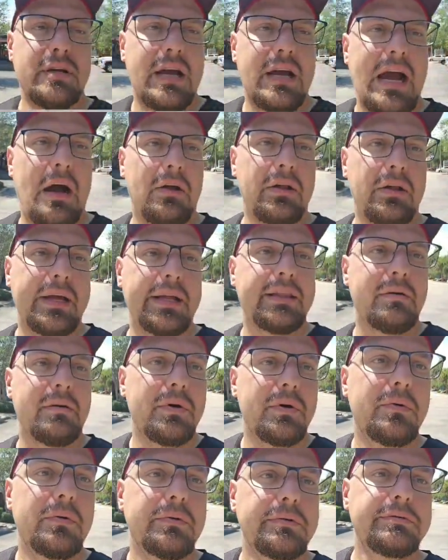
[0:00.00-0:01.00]
Howl at the
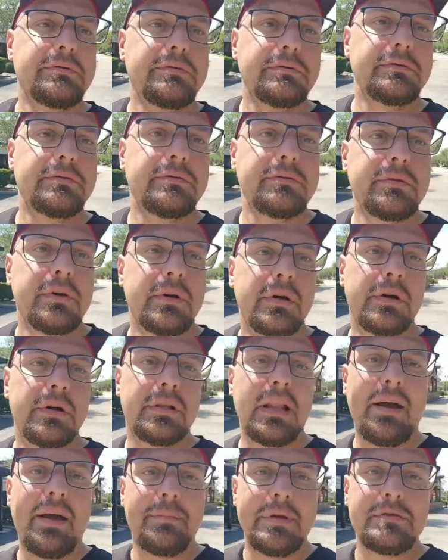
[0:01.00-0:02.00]
Moon,
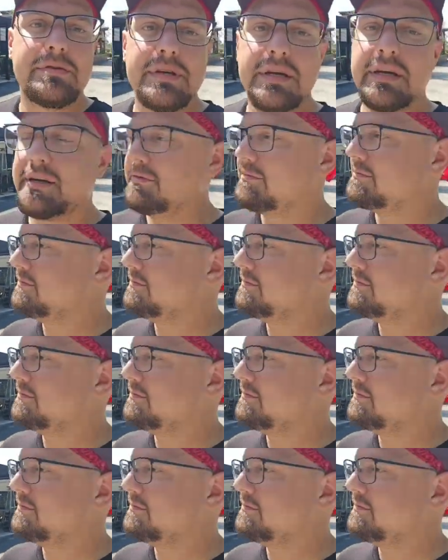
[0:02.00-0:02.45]
live music.